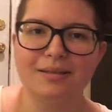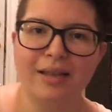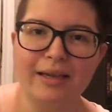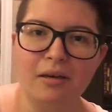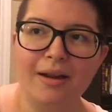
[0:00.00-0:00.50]

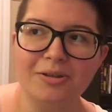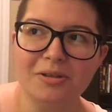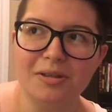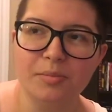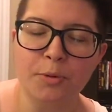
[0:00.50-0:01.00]
like, not just
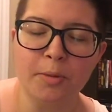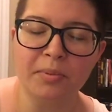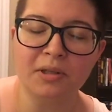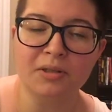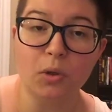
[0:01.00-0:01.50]
this book,
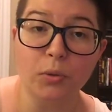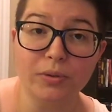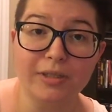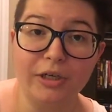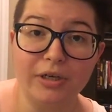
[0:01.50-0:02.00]
but this whole
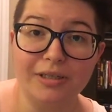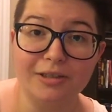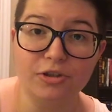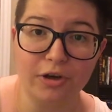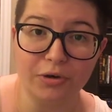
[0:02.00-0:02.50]
series
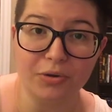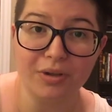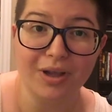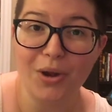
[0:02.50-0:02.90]
in general?